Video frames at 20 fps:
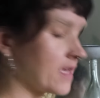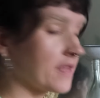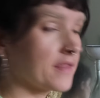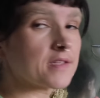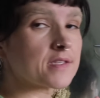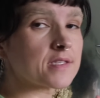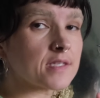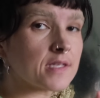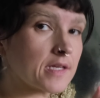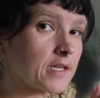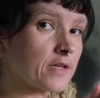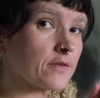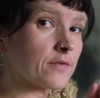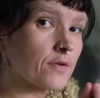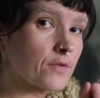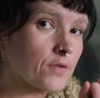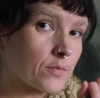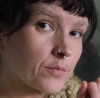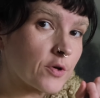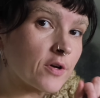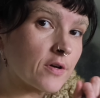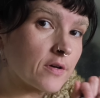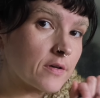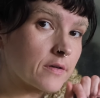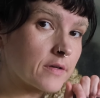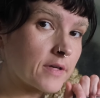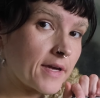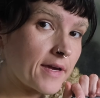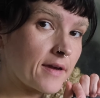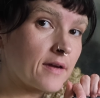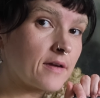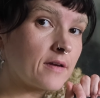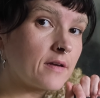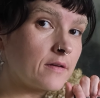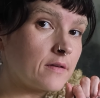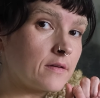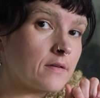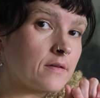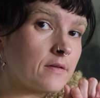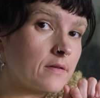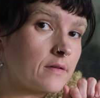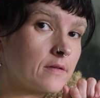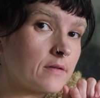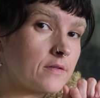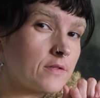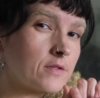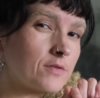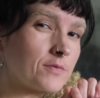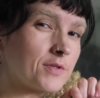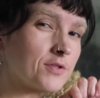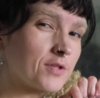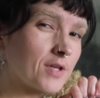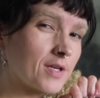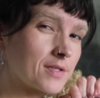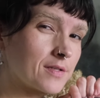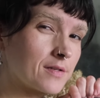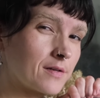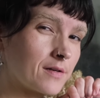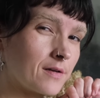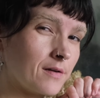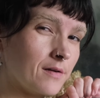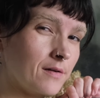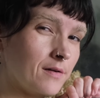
And this lady wrote the book, okay? Do we trust her?